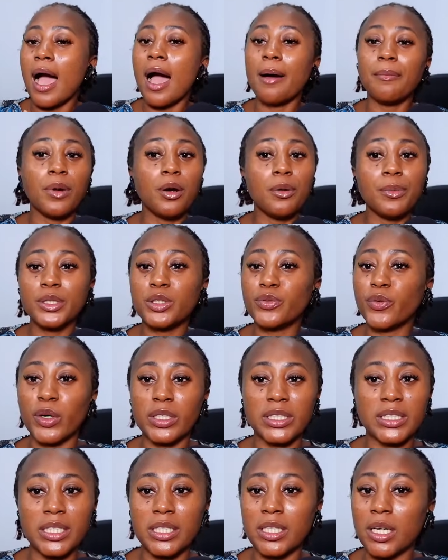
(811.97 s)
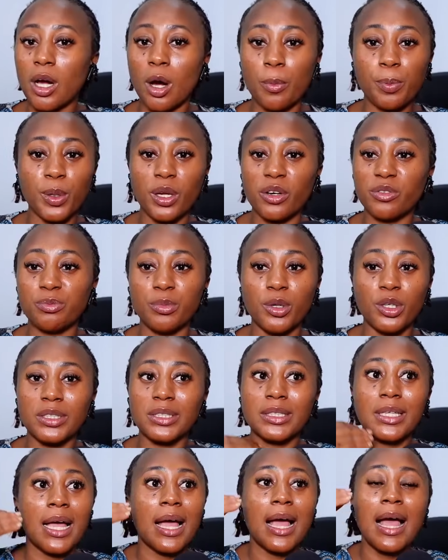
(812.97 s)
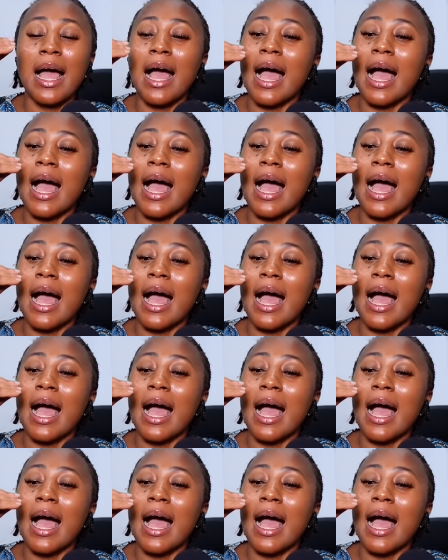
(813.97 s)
I'm almost 40 in a couple of months,